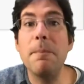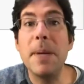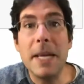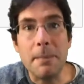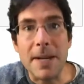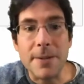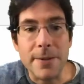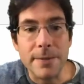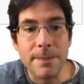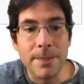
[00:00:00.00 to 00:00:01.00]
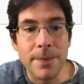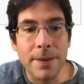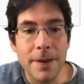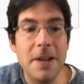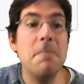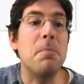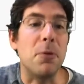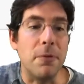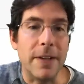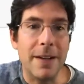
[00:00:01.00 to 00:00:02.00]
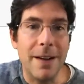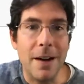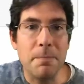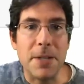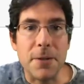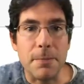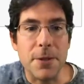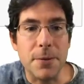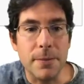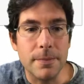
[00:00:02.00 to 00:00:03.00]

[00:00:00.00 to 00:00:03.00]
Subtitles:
being mentored and improving on midterm 2.